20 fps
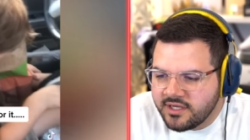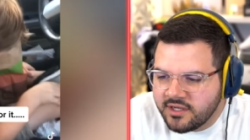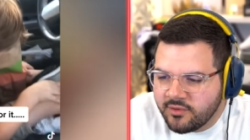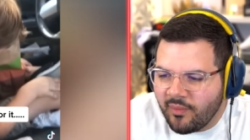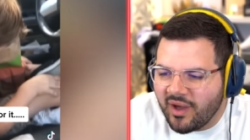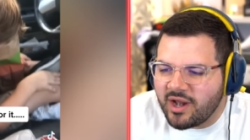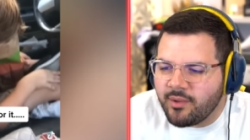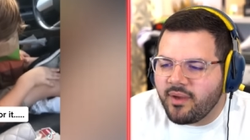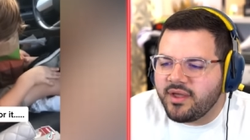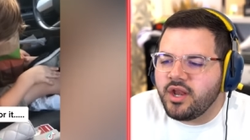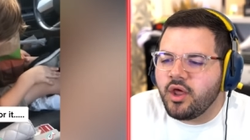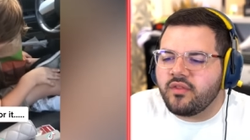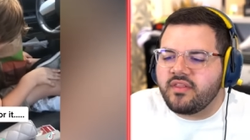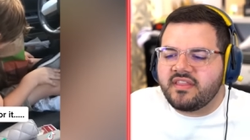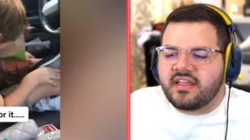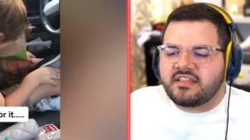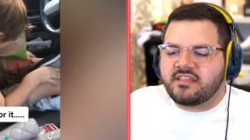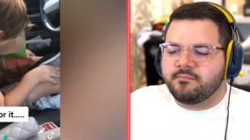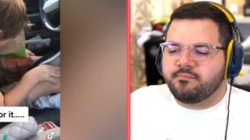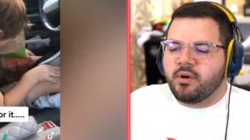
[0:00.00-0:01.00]
Why do I know that
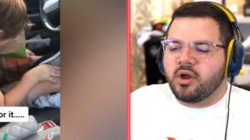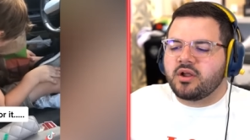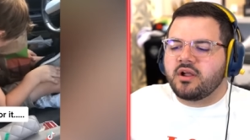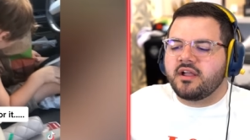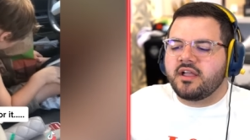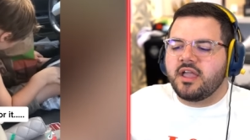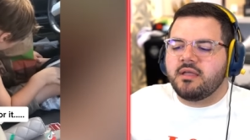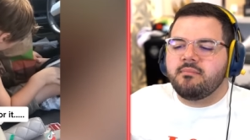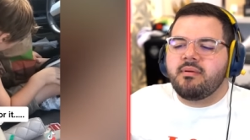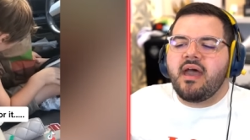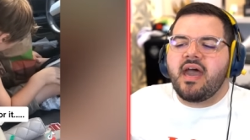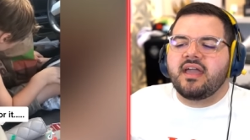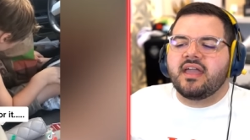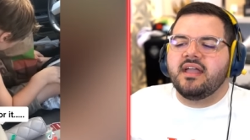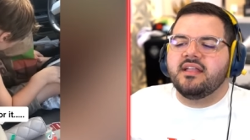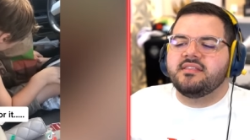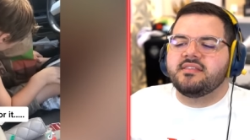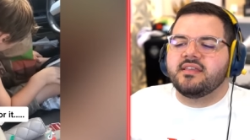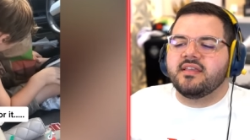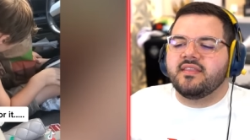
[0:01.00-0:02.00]
that's a Burger King bag
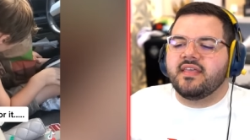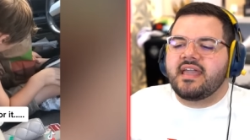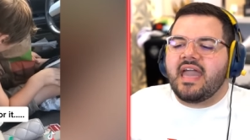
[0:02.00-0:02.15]
instantly?